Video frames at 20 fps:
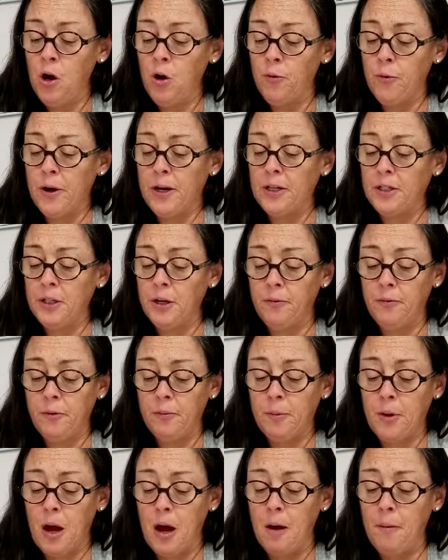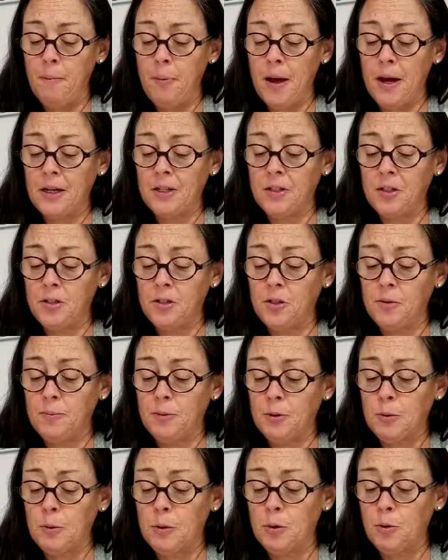ranging from compact
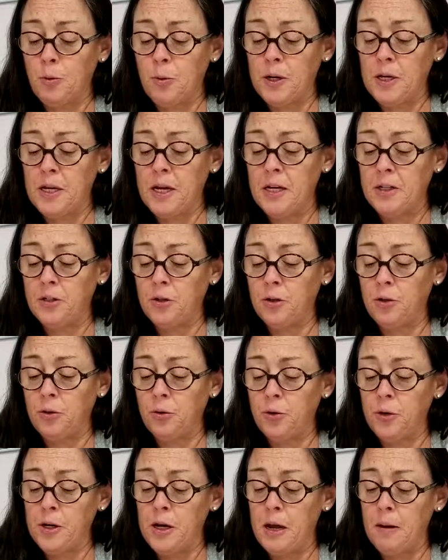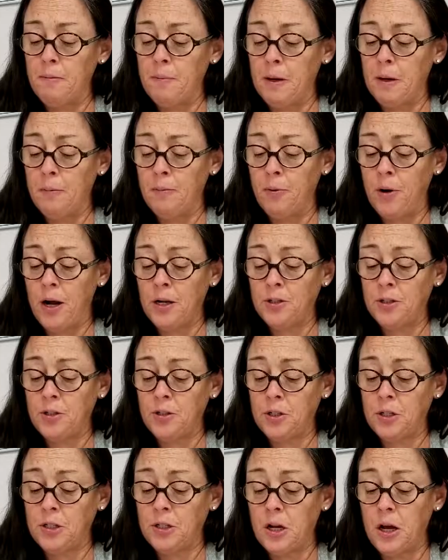systems with 28 to 38 minute
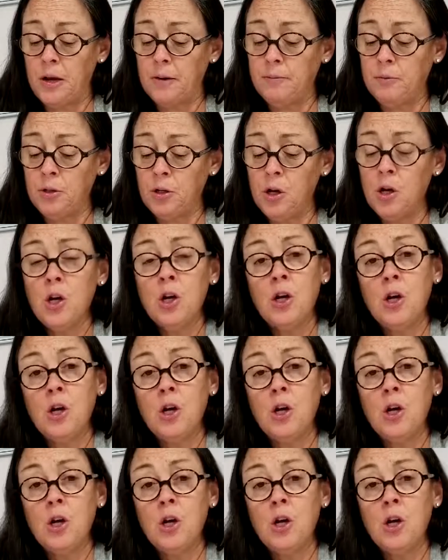processing times